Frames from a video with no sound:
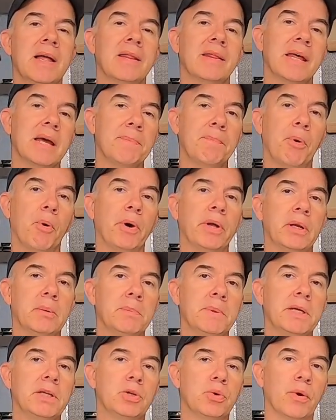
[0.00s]
They pointed
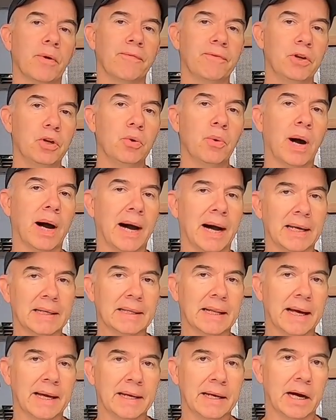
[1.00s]
me to a few
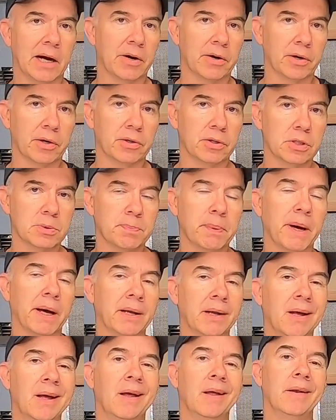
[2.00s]
online articles,
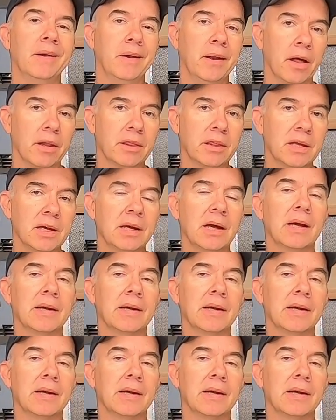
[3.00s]
but nothing